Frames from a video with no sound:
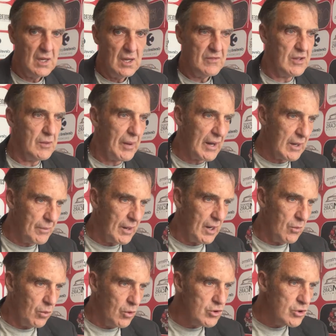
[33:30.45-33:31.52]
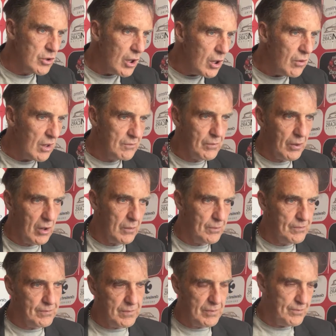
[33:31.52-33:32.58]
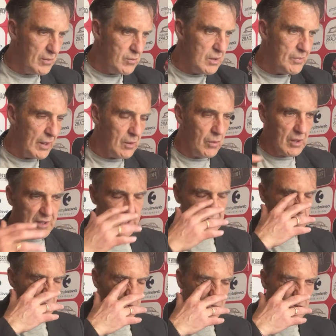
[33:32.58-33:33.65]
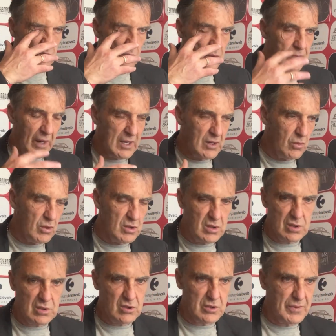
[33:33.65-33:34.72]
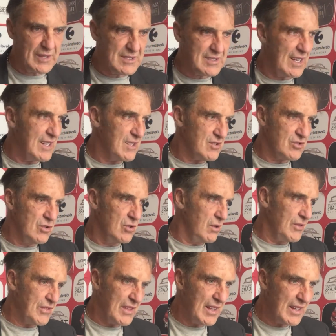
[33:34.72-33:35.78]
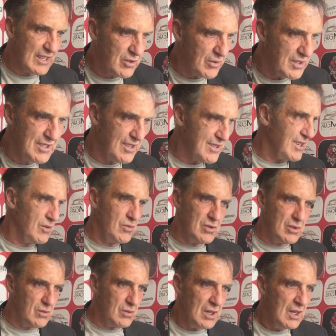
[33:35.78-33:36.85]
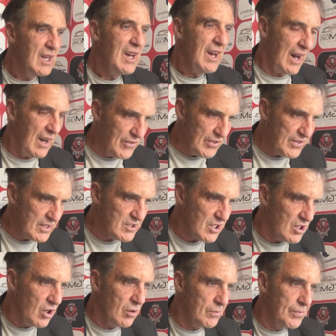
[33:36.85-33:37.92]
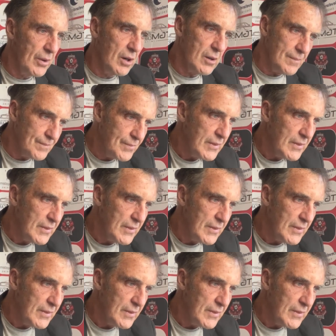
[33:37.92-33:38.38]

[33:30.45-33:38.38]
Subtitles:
If you buy a bit of wood now, I bought a wee bit of work getting done, go and buy wood. It used to be a tenner, it's now like 30 quid, and you think, well, everything's going up, but